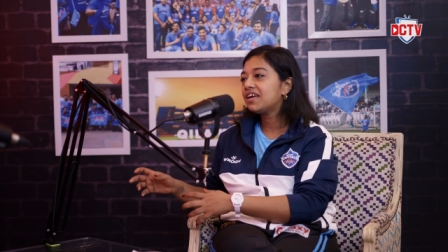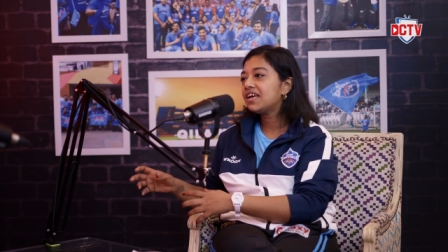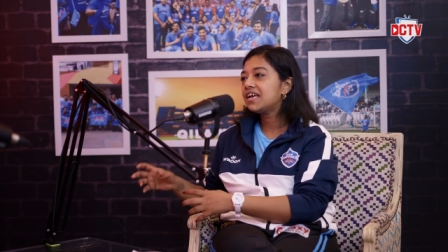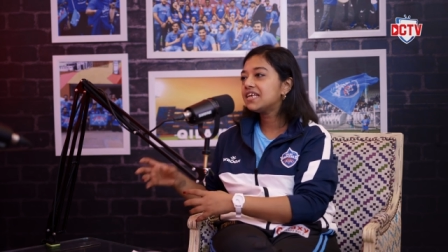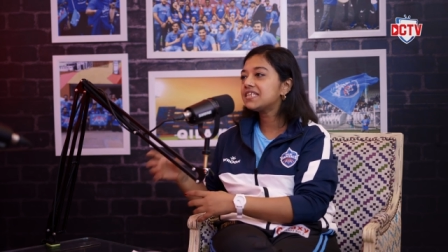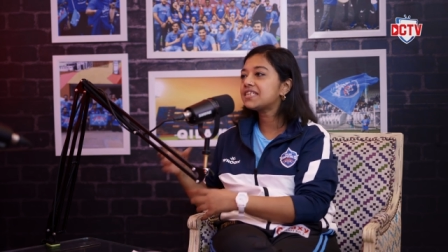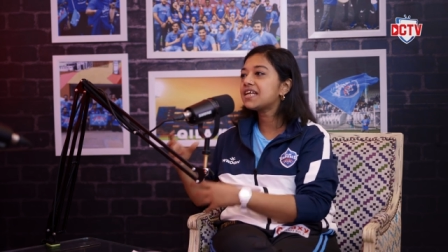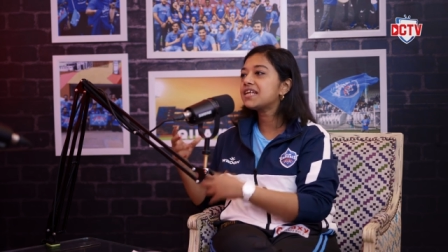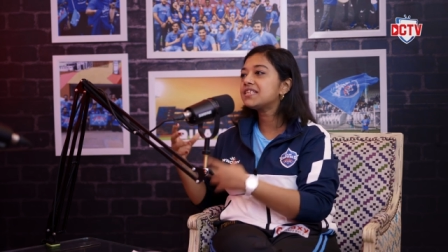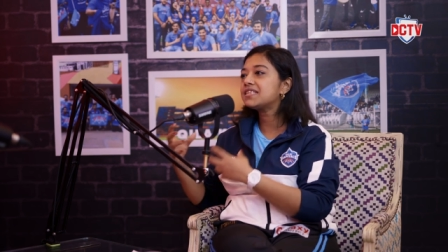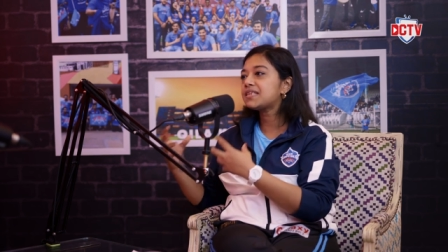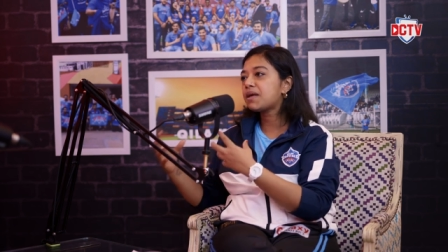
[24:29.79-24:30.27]
Is
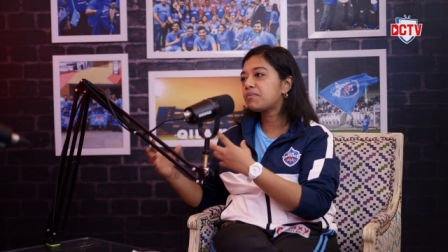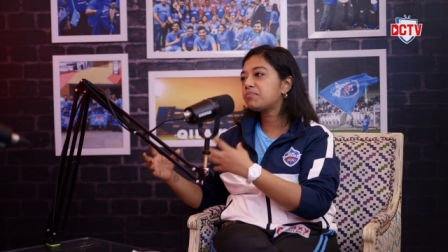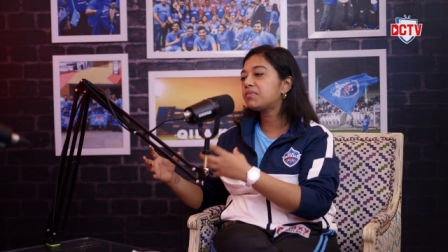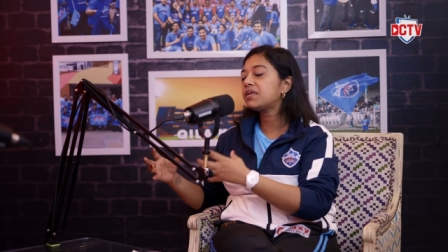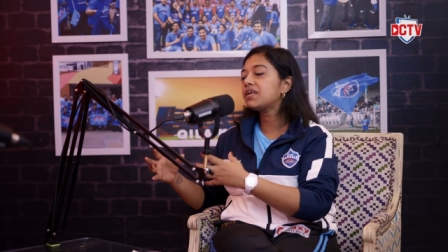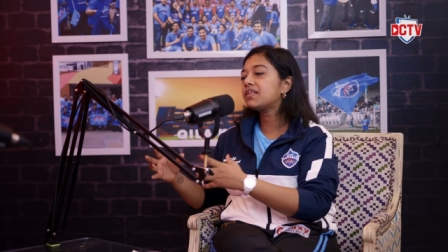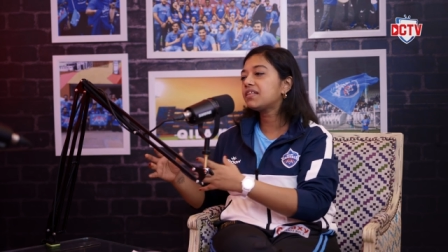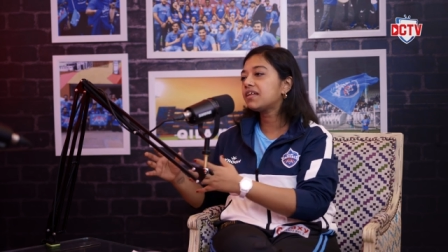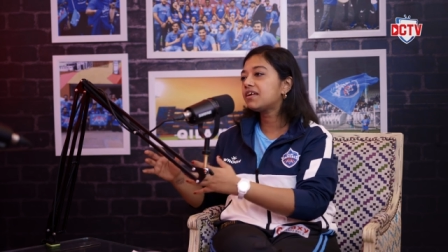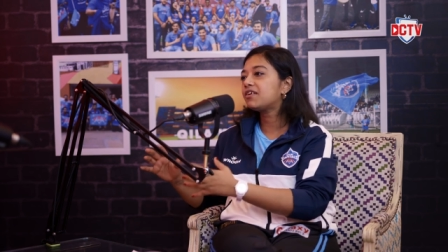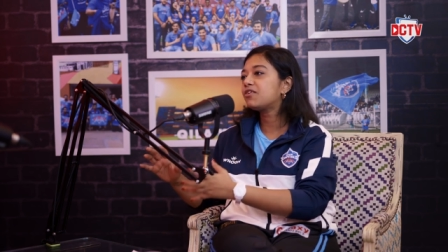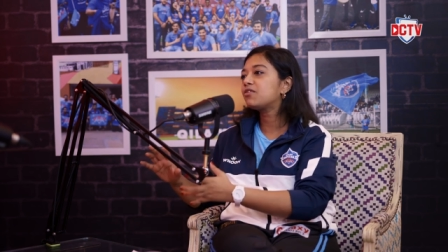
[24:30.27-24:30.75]
that
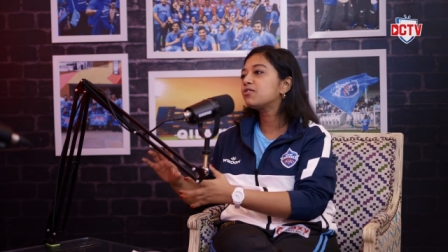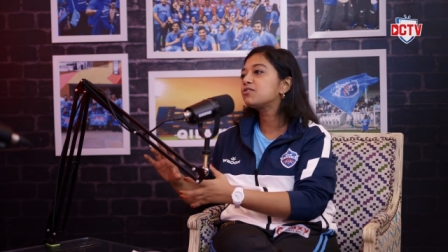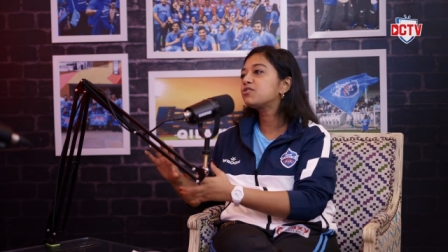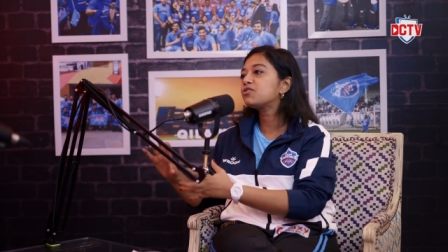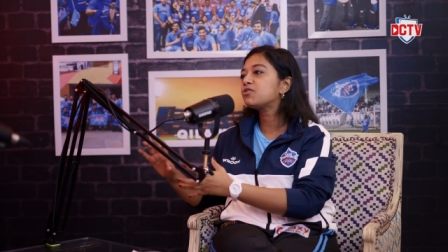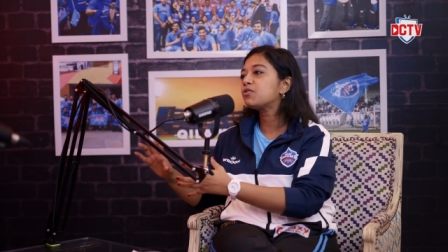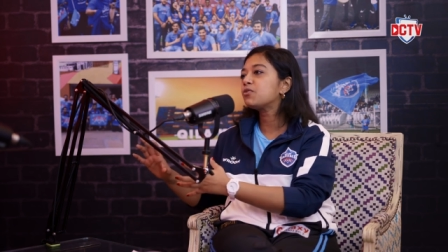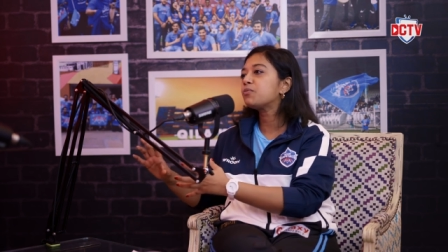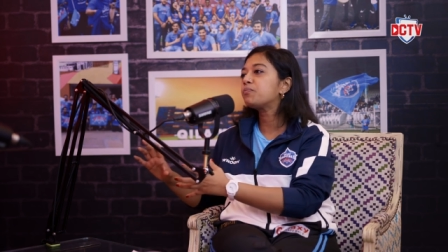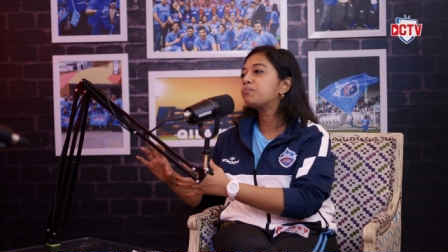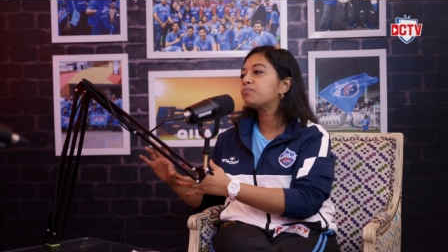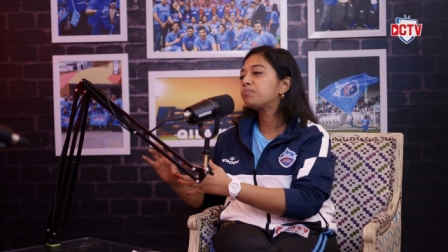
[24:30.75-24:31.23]
something that
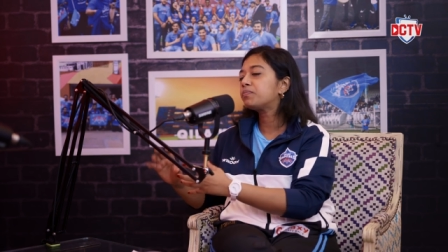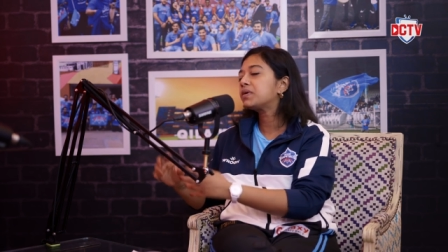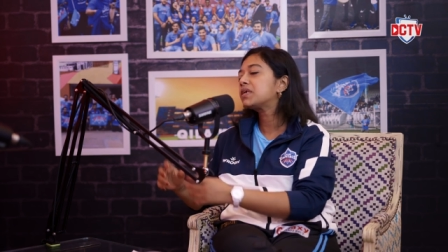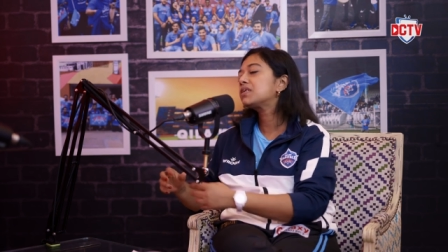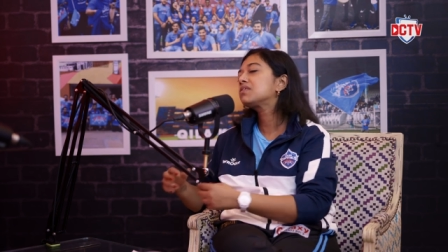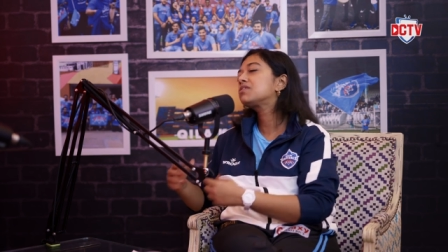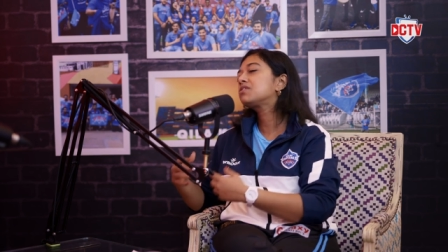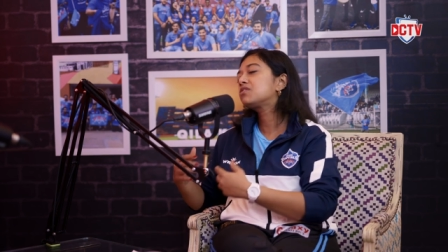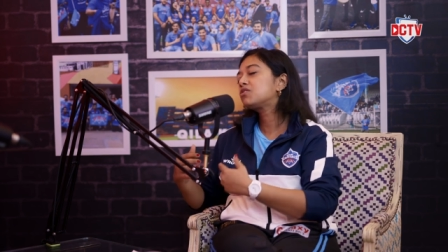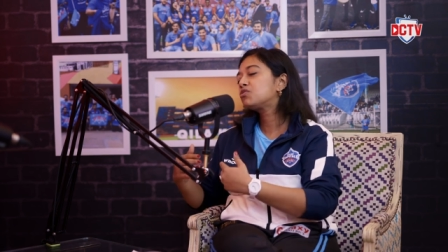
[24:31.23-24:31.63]
also because